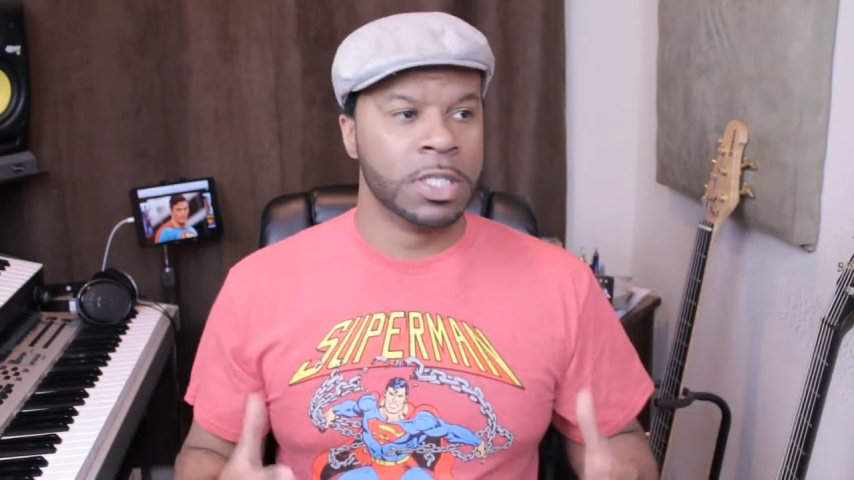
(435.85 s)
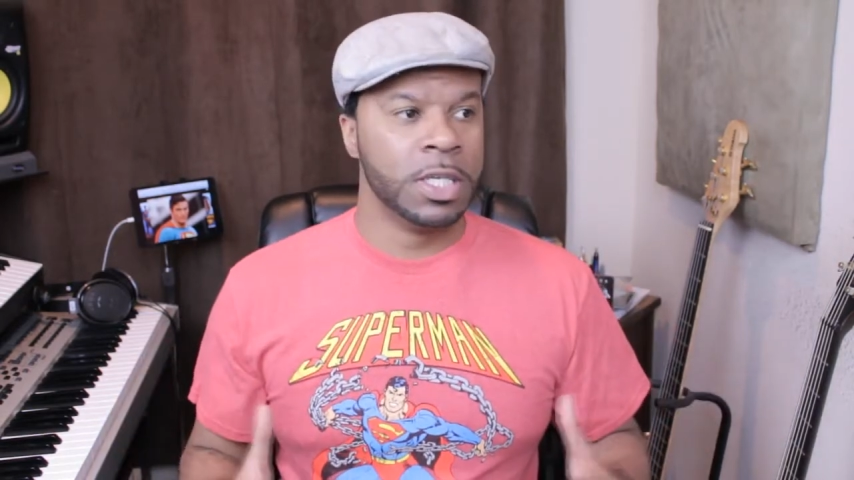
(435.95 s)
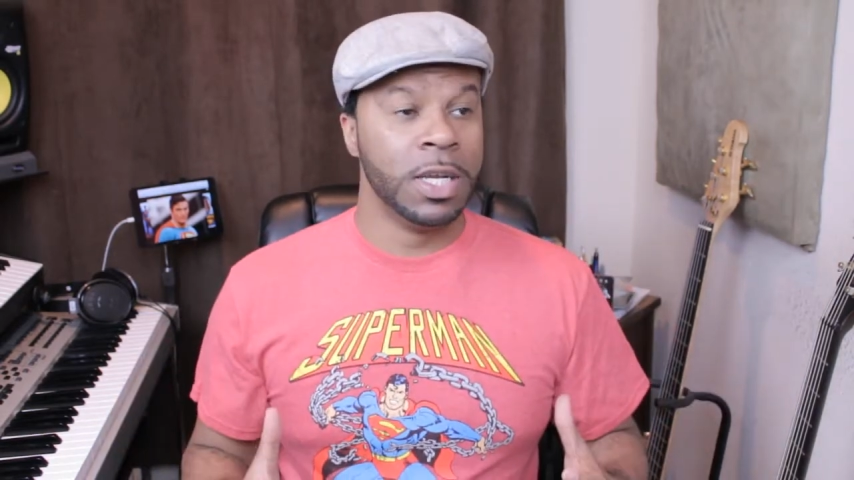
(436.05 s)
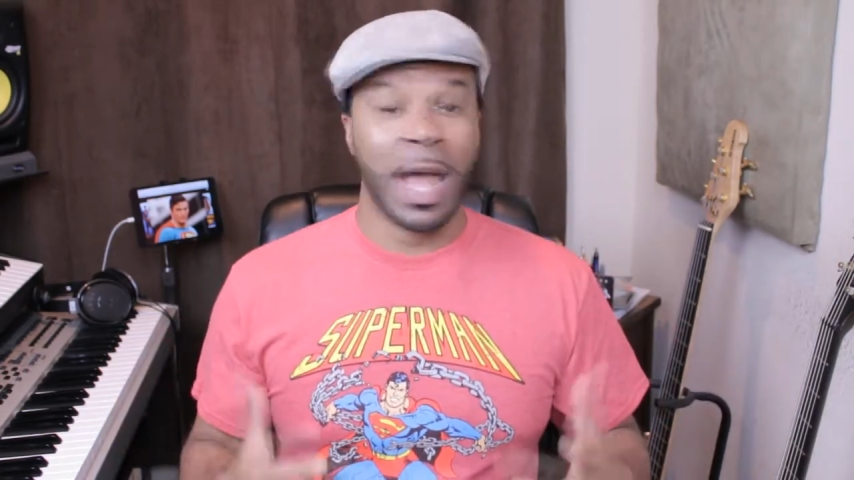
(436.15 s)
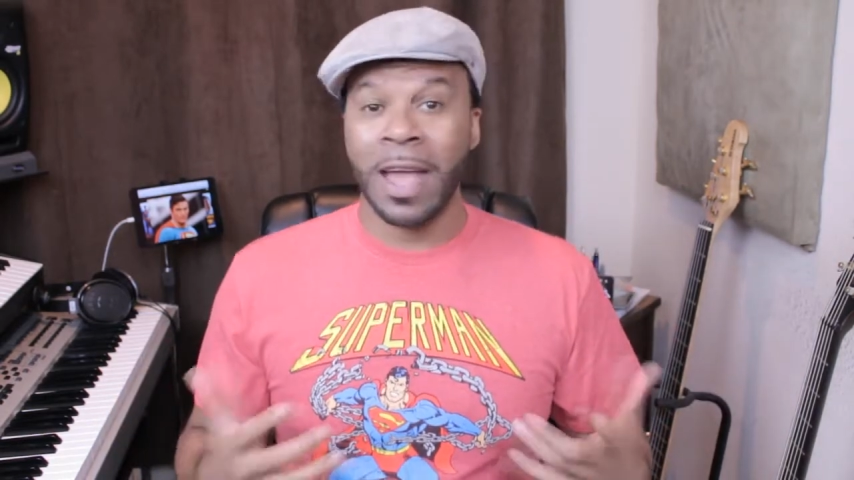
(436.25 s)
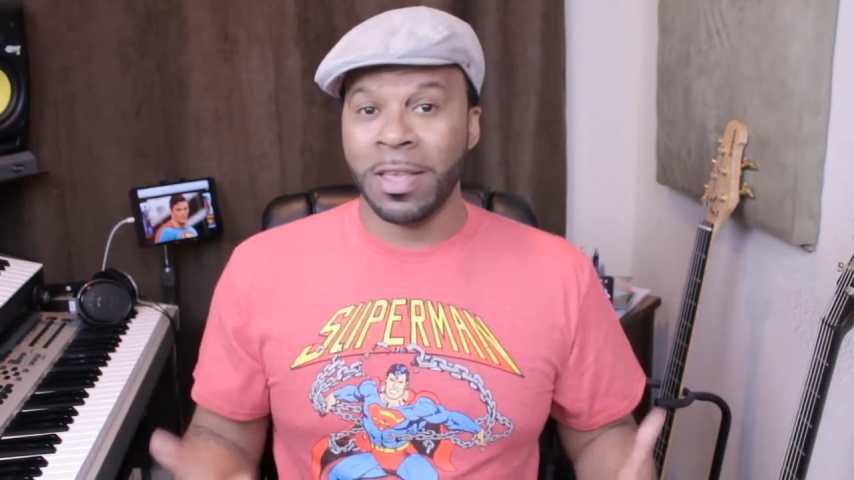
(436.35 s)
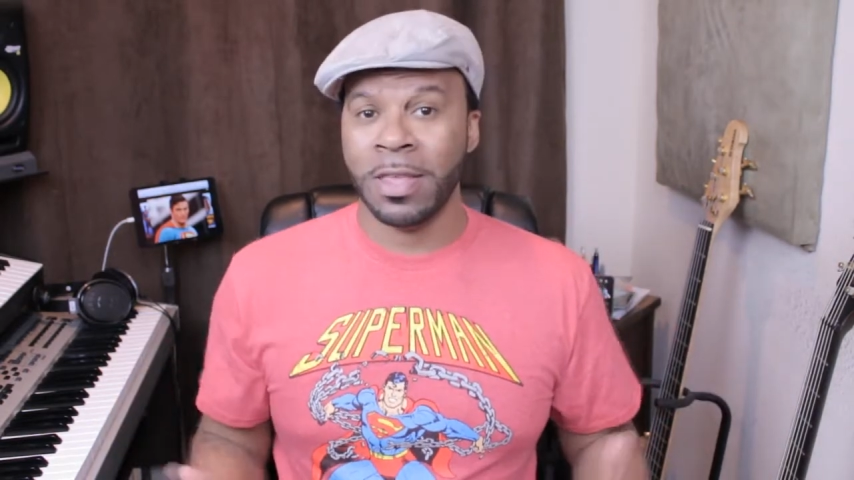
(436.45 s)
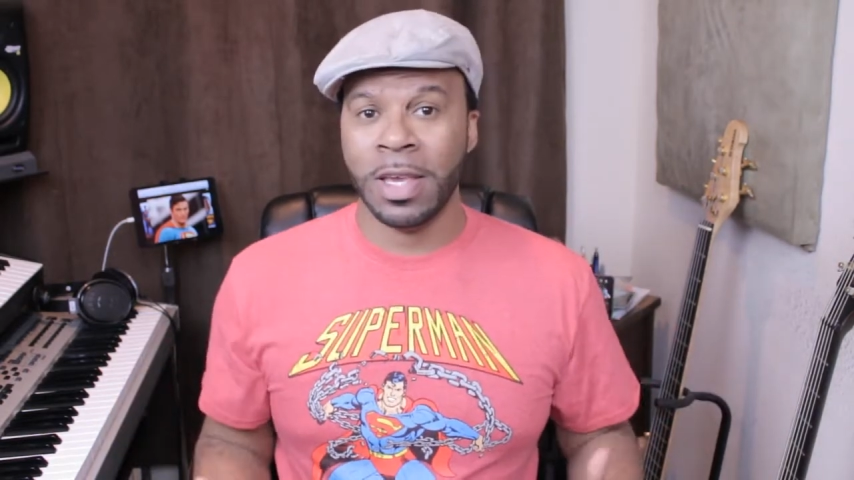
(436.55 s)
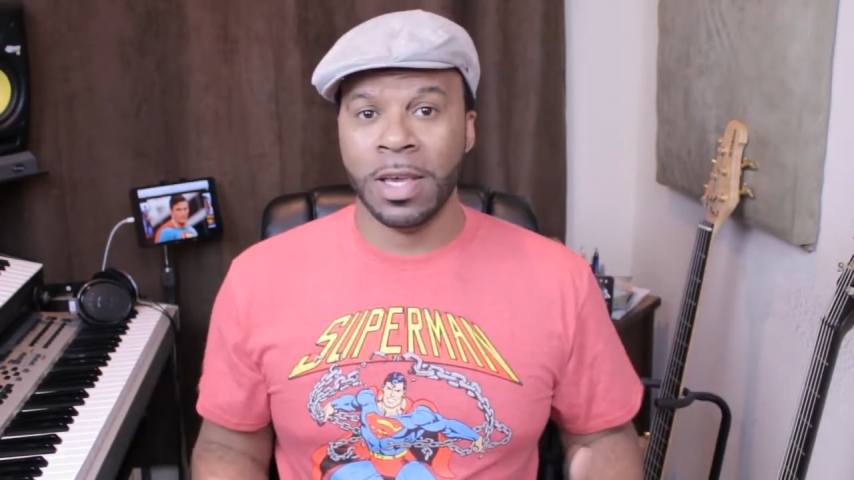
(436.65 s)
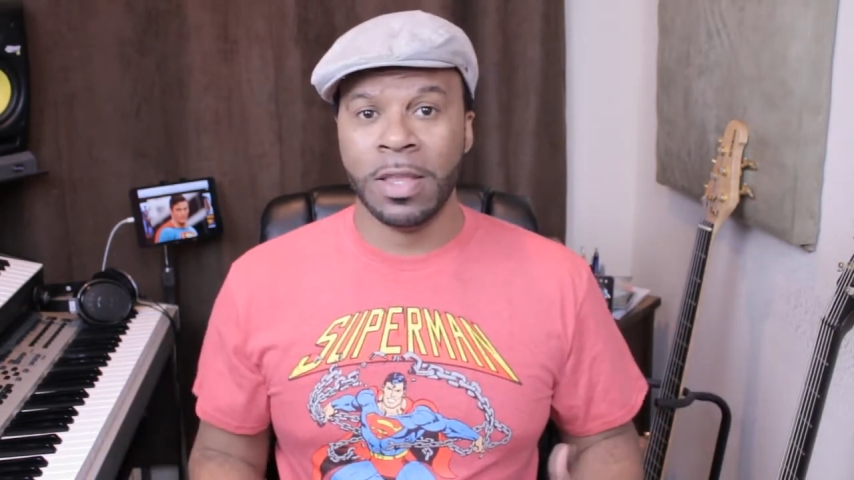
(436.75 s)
scene, I think,